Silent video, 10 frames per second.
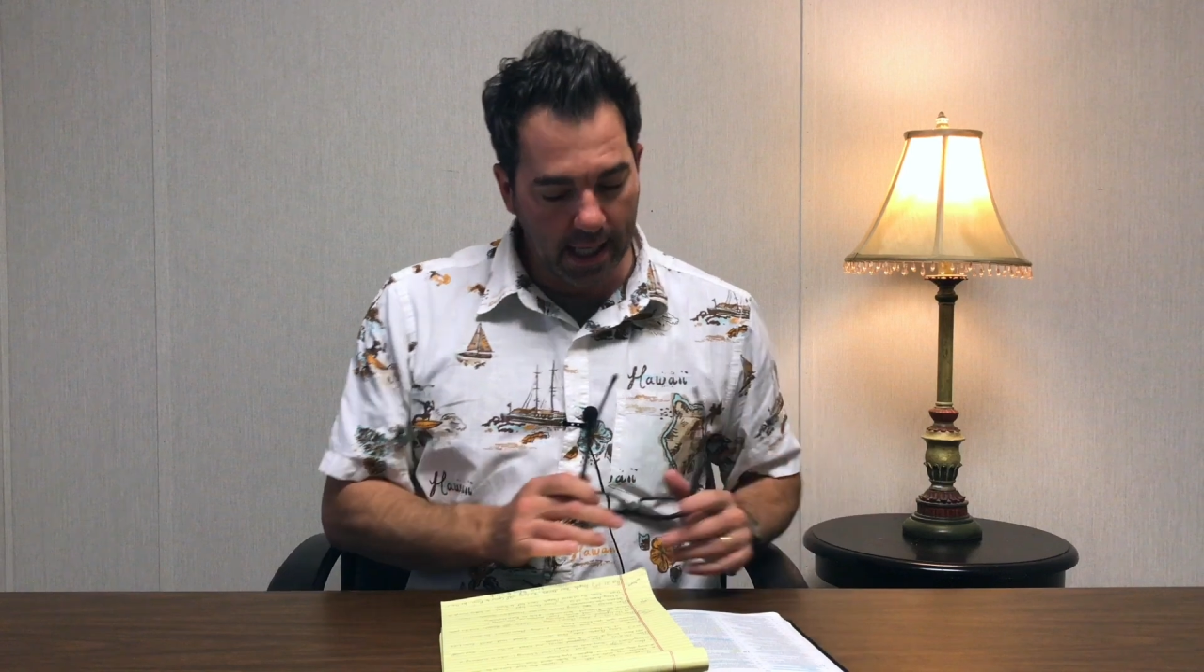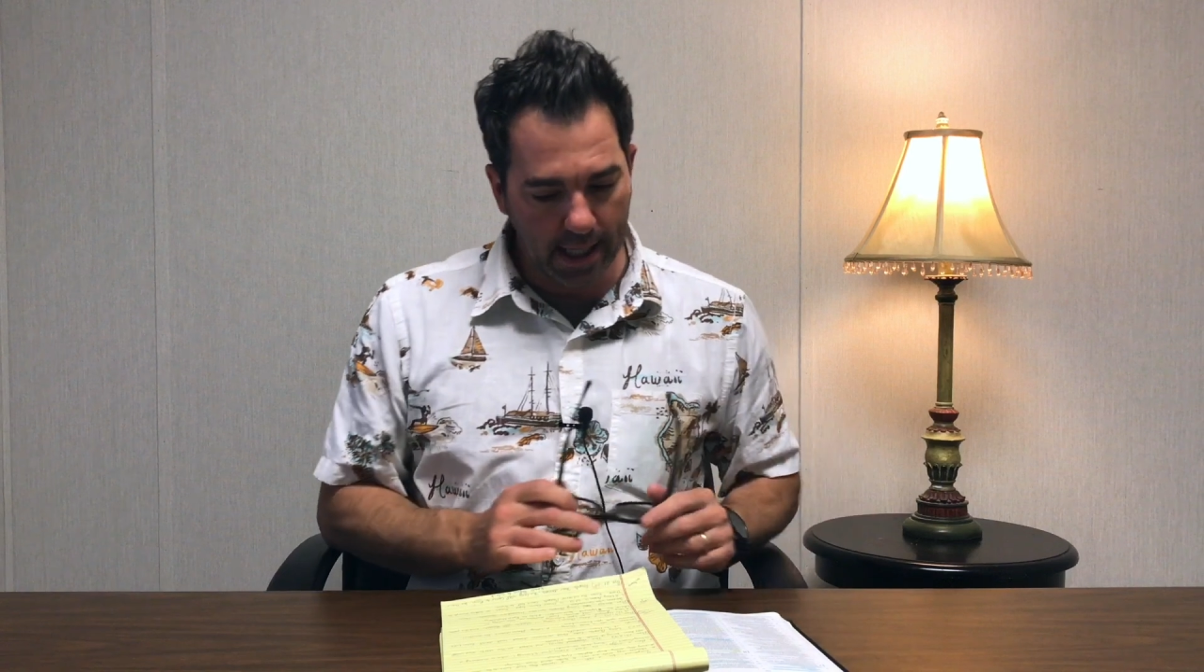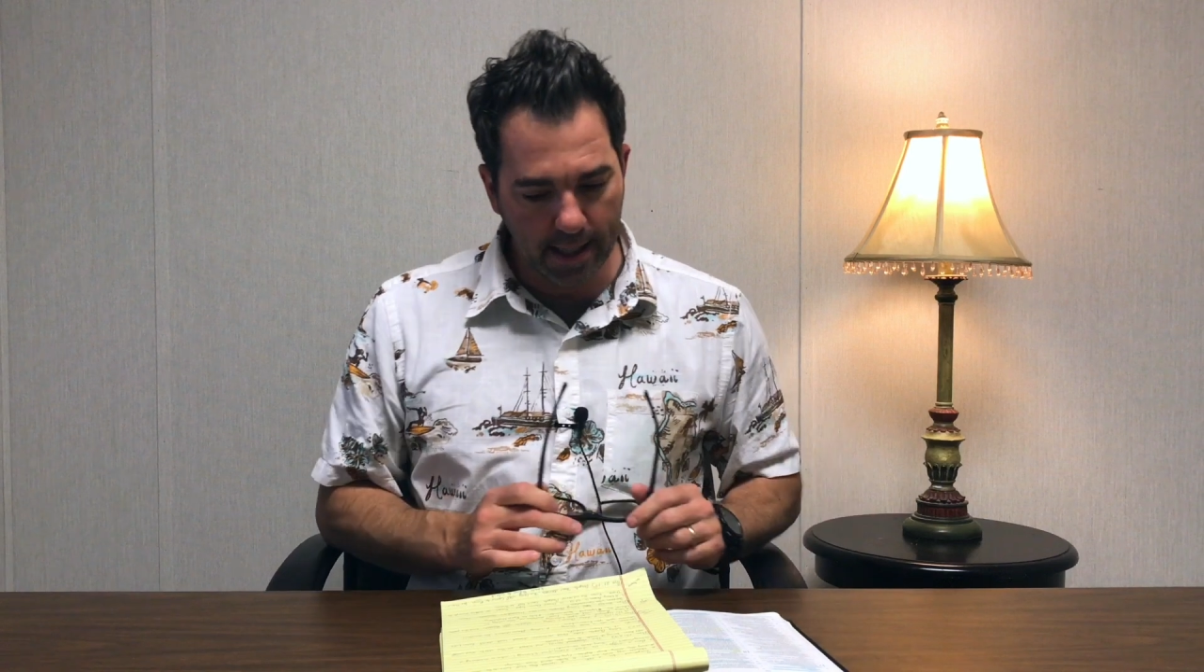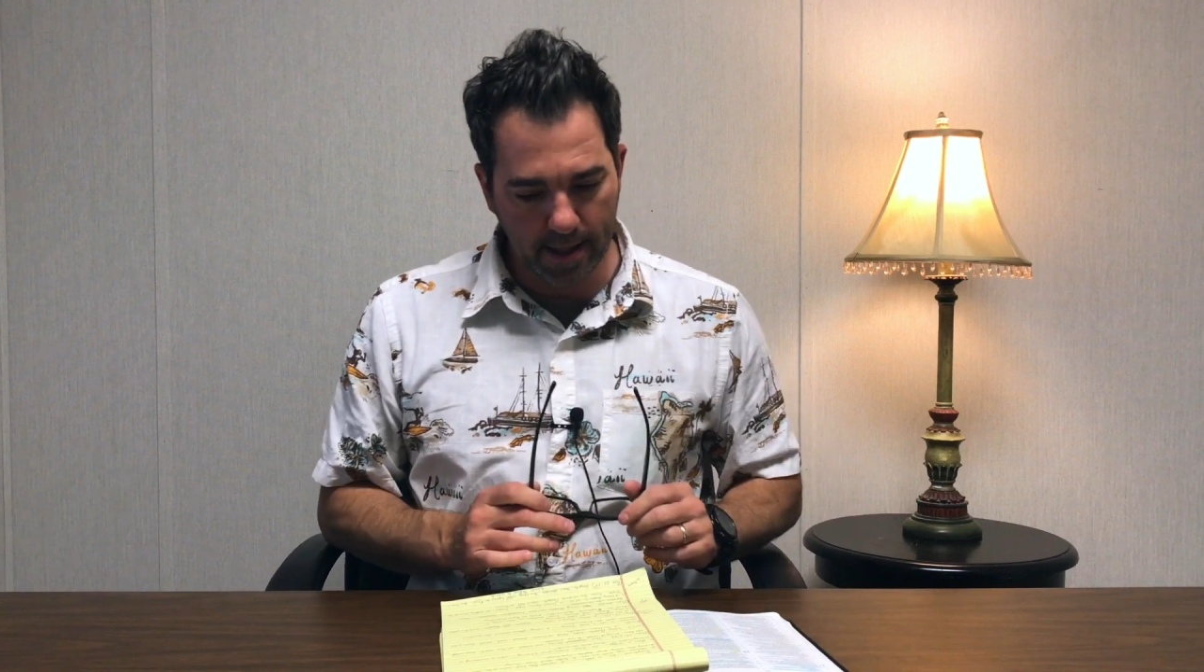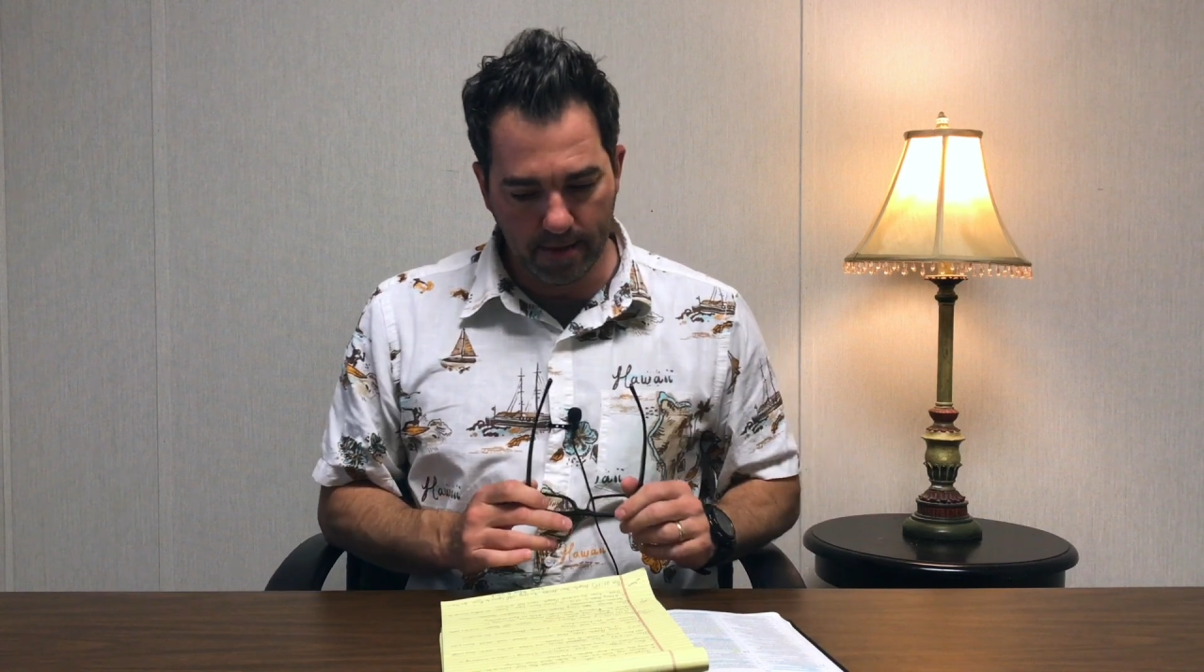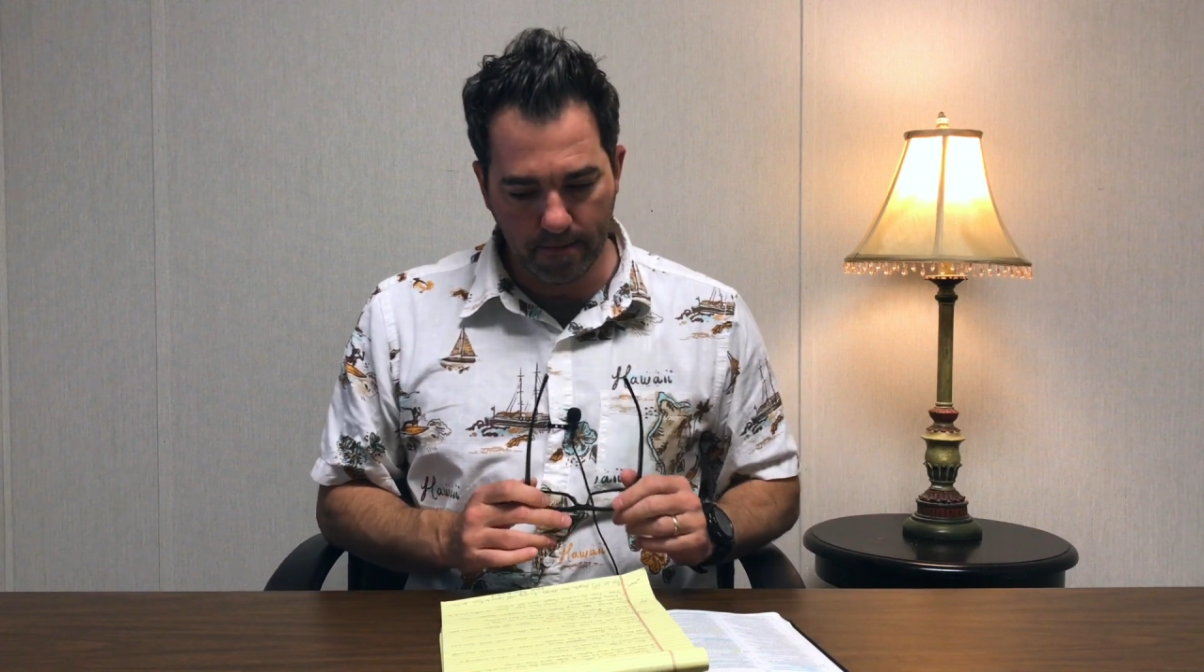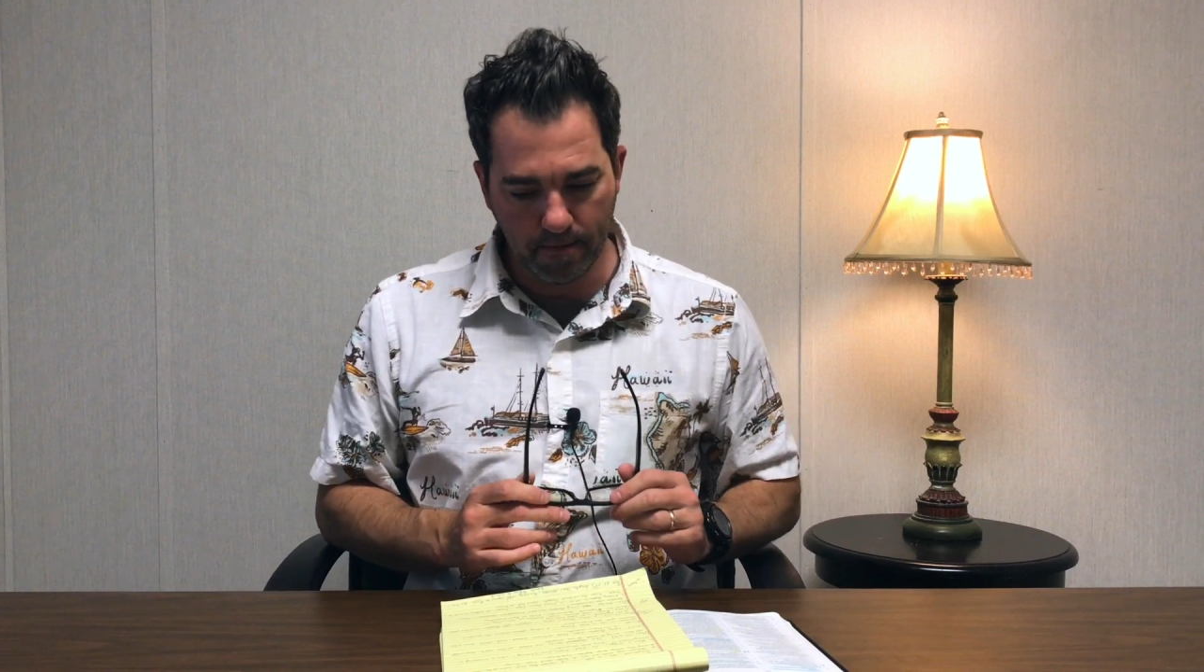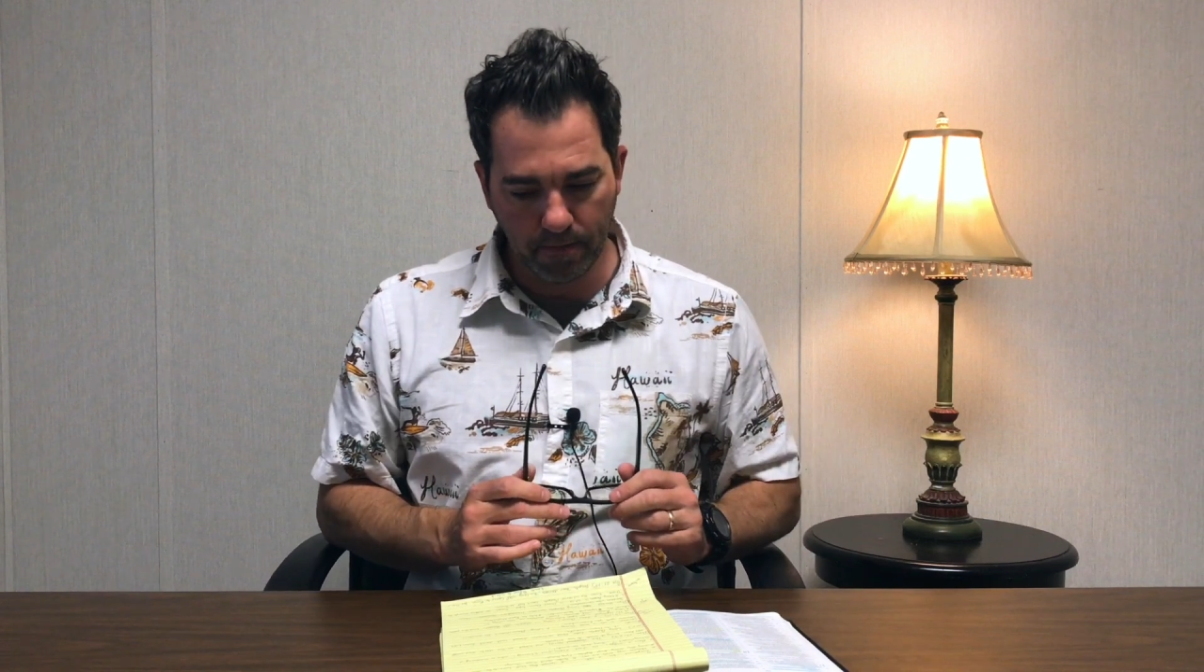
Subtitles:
are